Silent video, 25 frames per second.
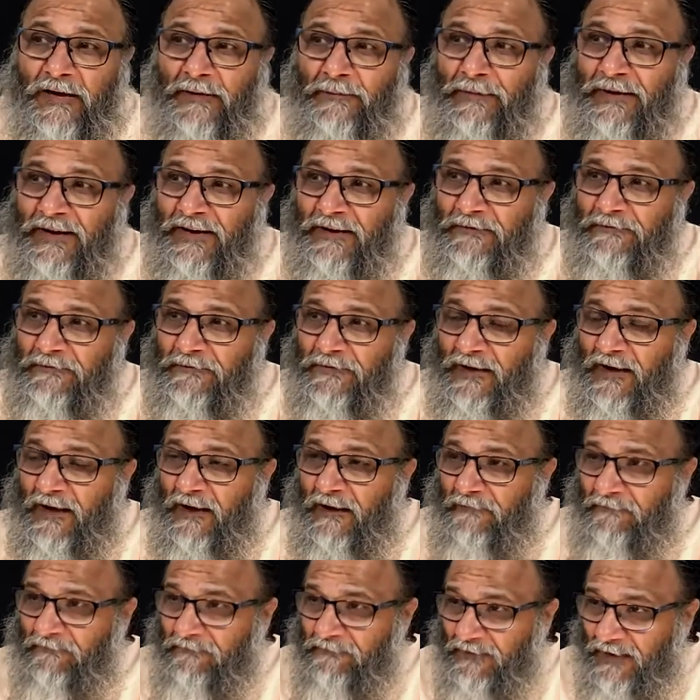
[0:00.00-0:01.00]
Unmanifest.
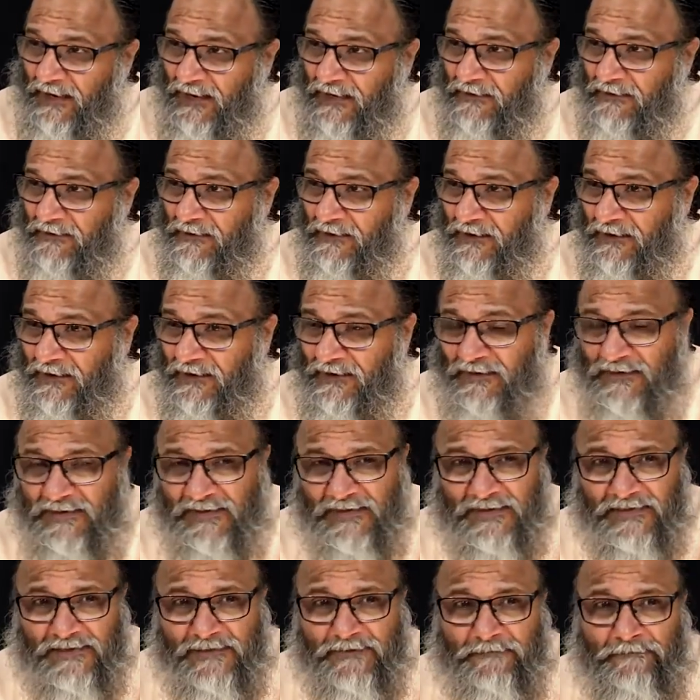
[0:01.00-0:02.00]
Avyakta
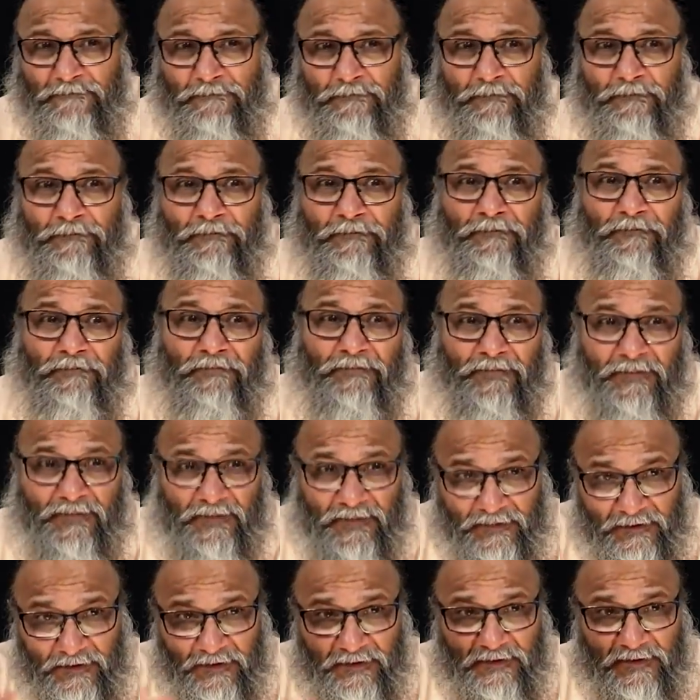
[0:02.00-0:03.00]
is
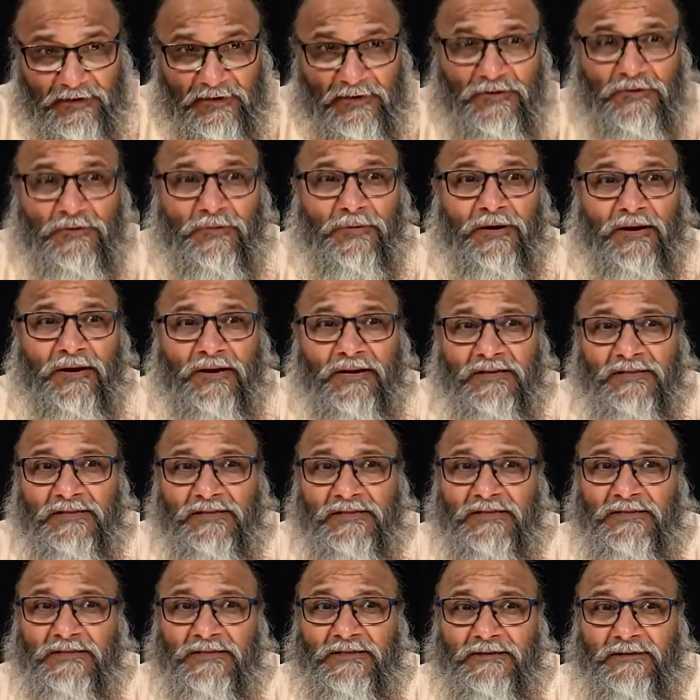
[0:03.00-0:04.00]
the
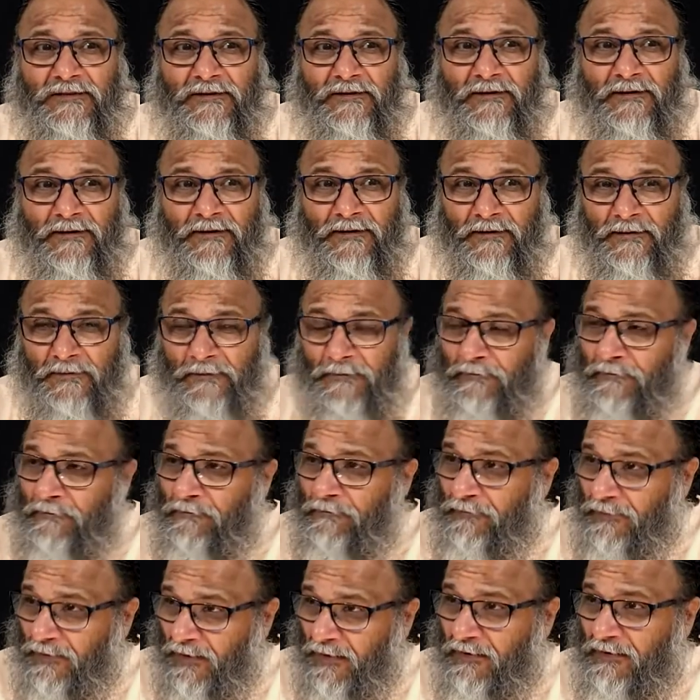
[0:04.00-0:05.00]
Ishwara's
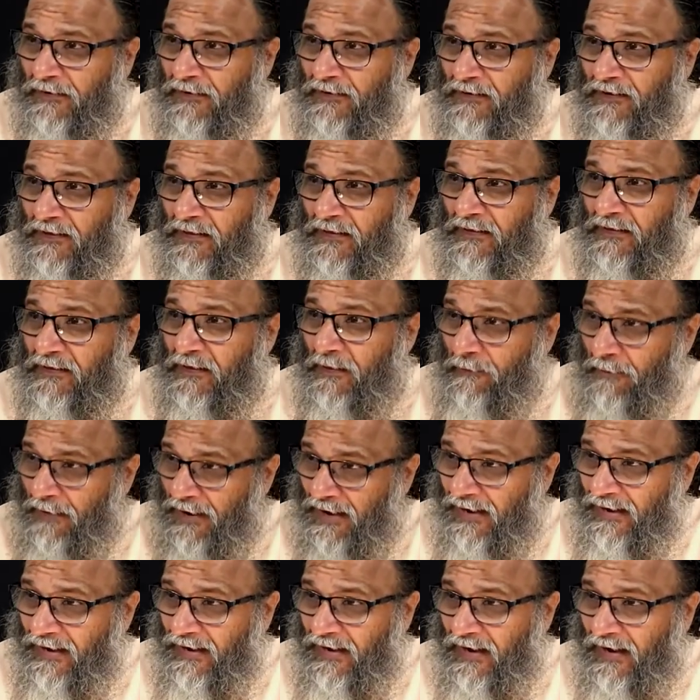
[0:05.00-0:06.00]
prakriti, the
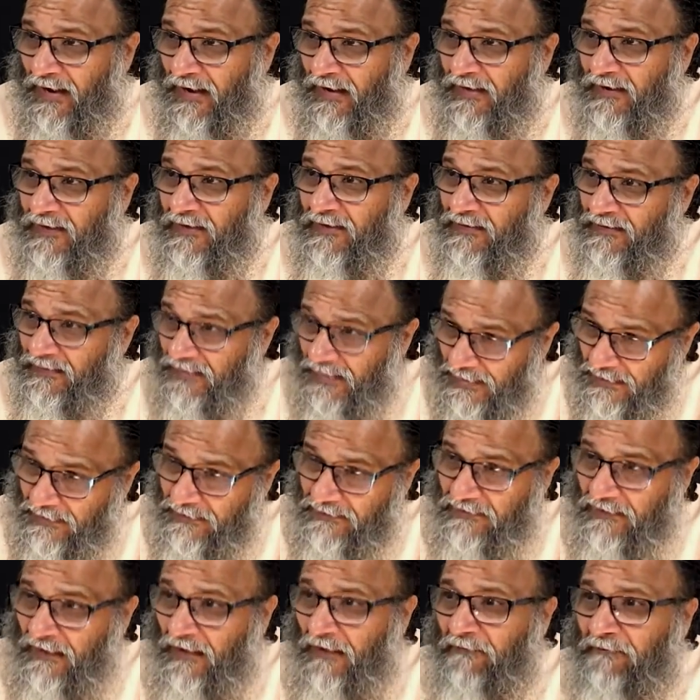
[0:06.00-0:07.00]
maya,
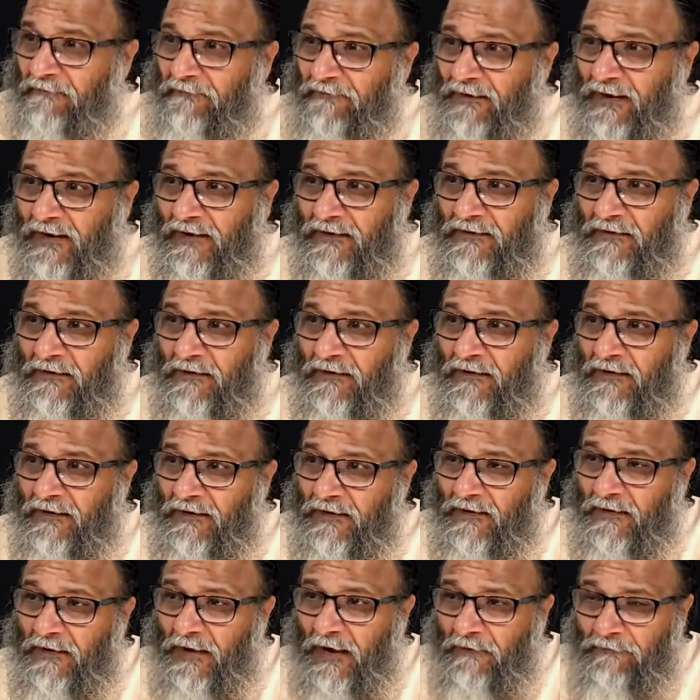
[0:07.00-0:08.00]
that is avyakta.
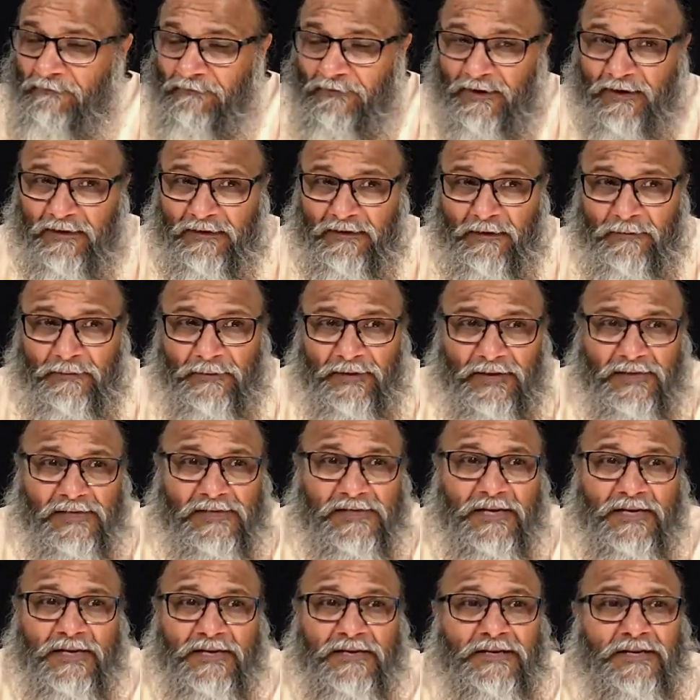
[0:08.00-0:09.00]
Avyakta
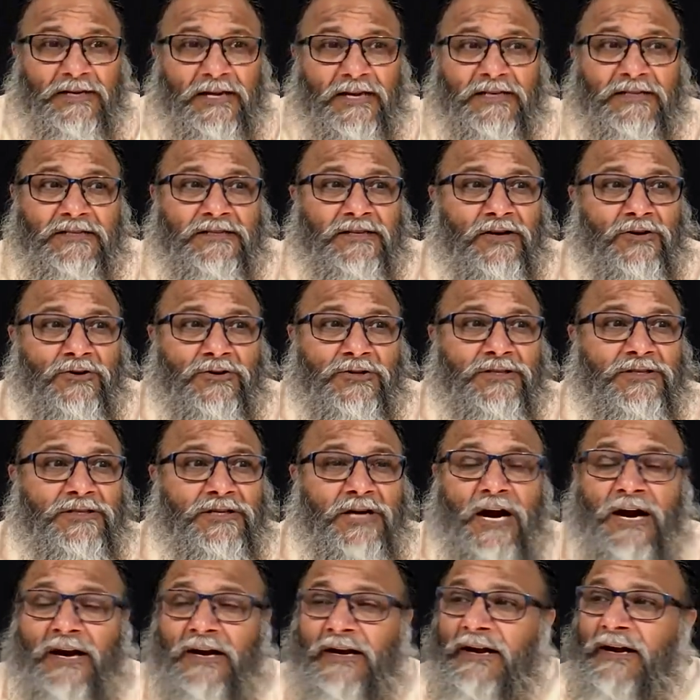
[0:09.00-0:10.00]
means she has not
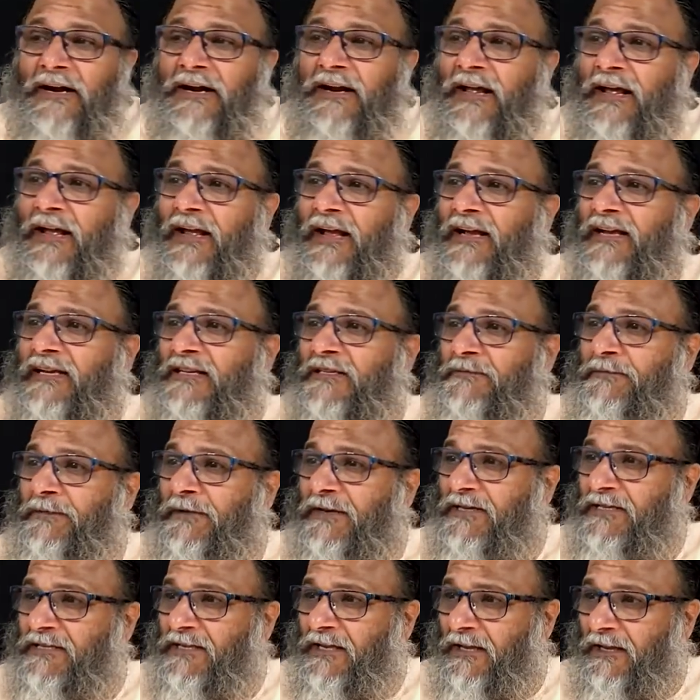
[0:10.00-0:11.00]
started
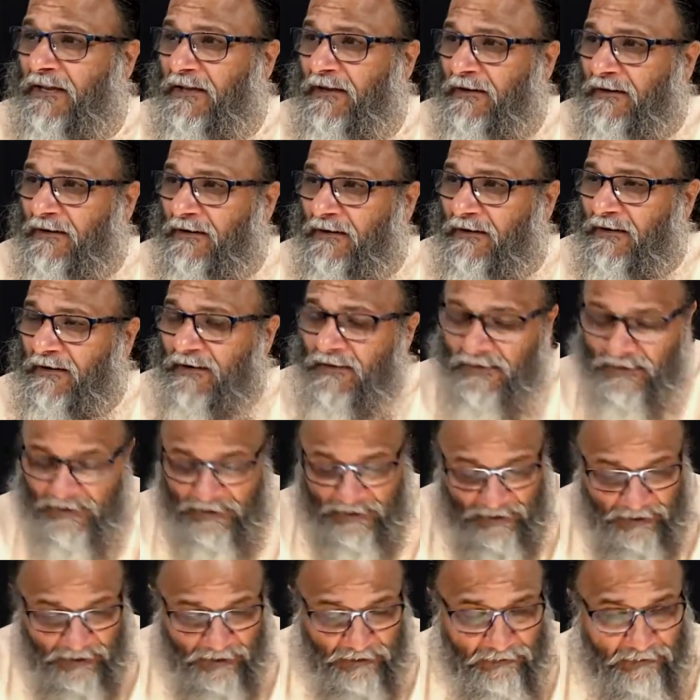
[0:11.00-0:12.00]
expressing here.
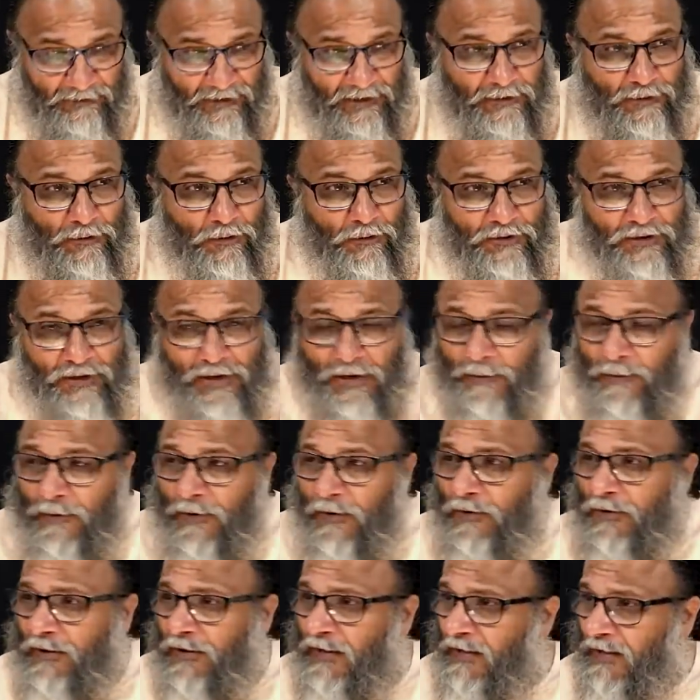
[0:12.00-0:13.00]
Here we are talking
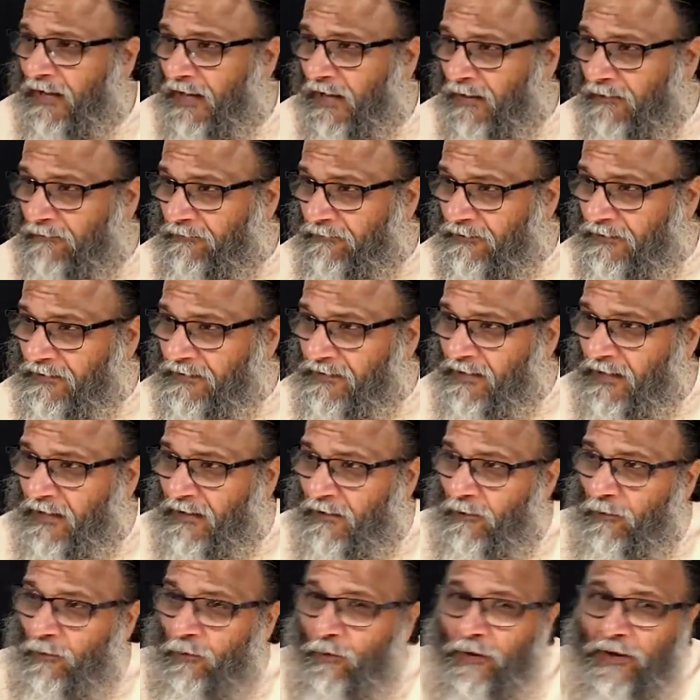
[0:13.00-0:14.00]
about
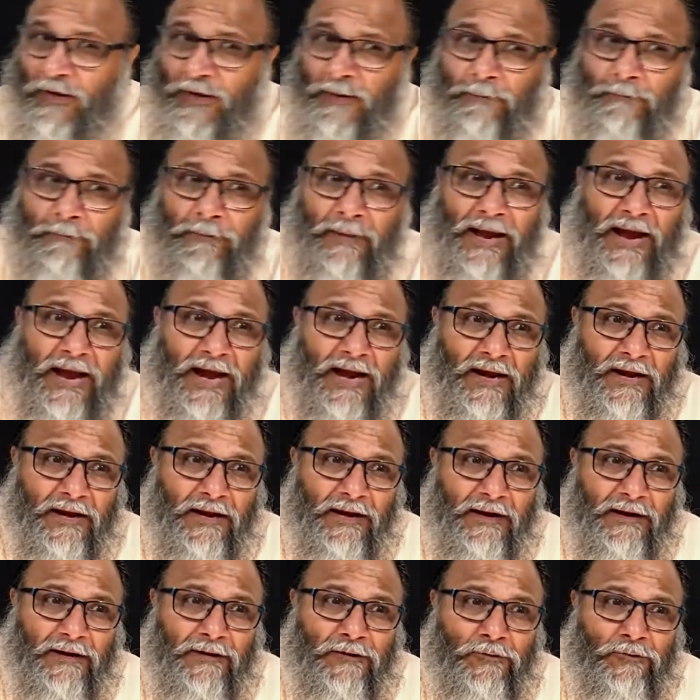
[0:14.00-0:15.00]
everything going
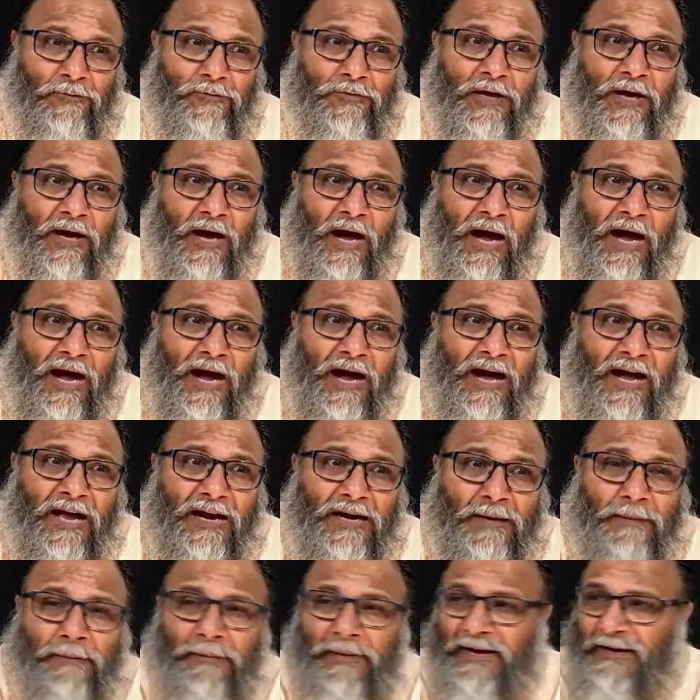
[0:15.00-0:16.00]
back into the
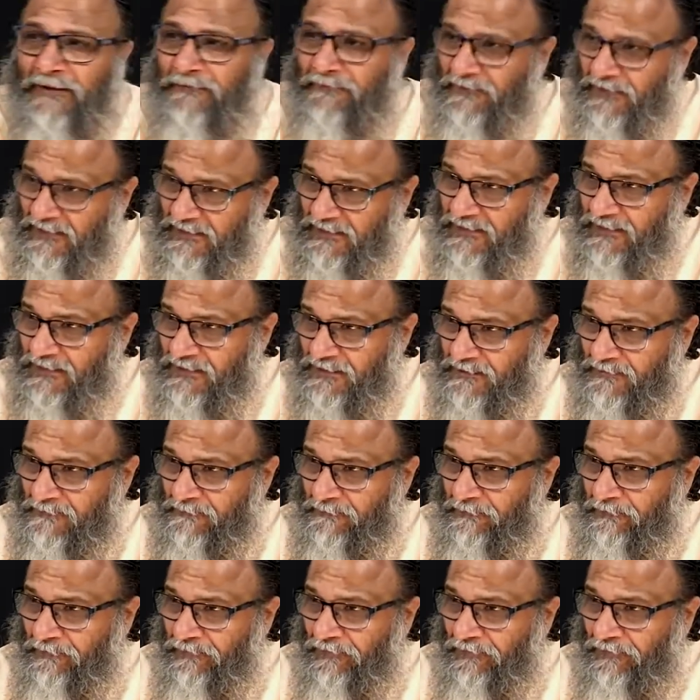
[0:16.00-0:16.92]
unmanifest.